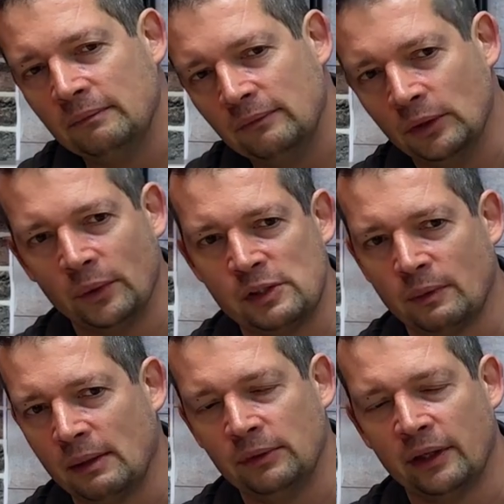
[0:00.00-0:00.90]
noise
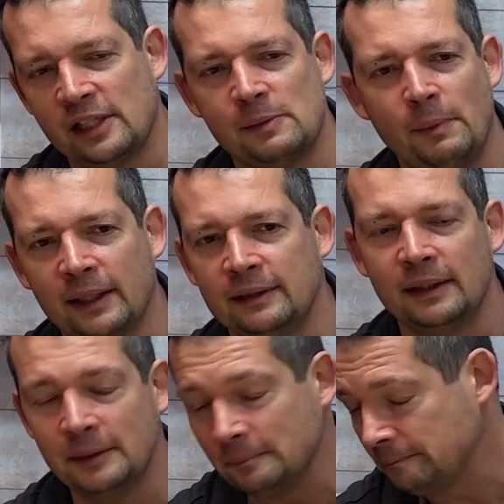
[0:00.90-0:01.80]
when I'm not
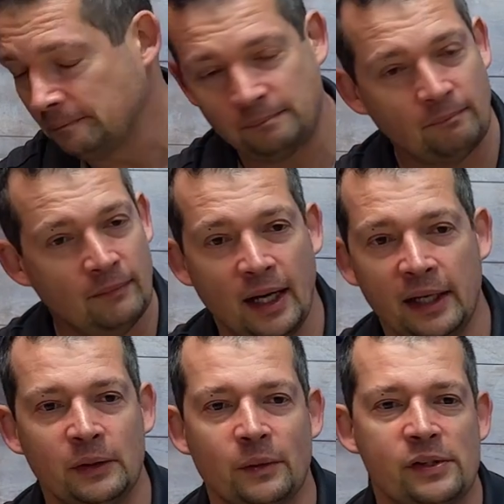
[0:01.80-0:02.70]
expecting, I
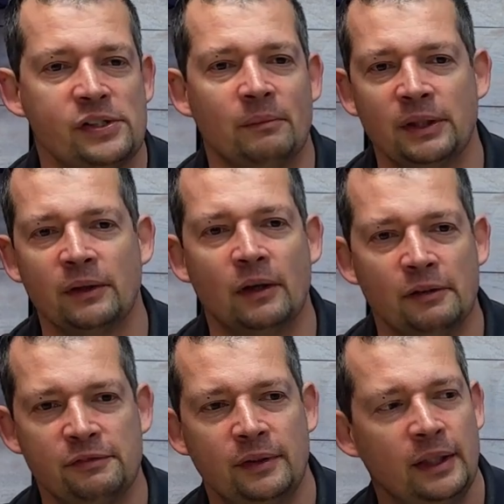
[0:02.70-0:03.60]
notice something
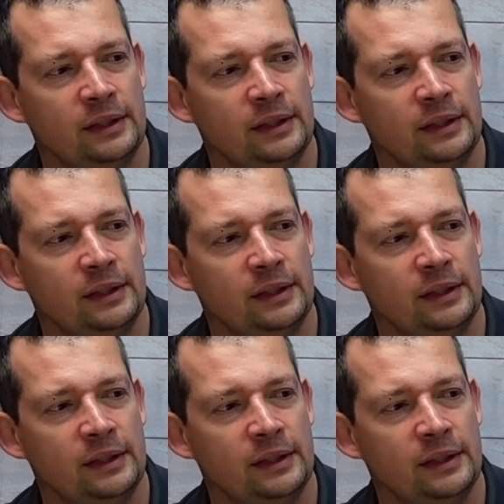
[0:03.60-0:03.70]
off.